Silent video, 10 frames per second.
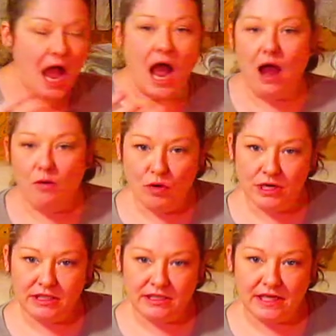I
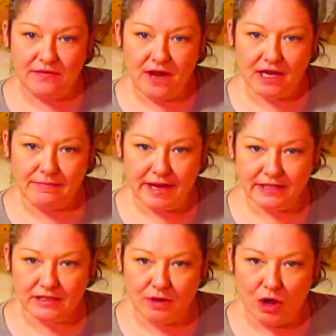wanted to see if I could make
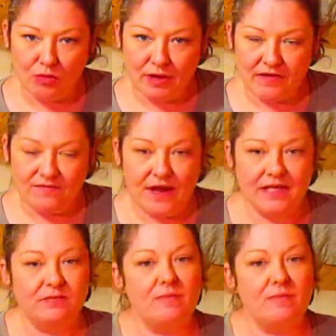some homemade face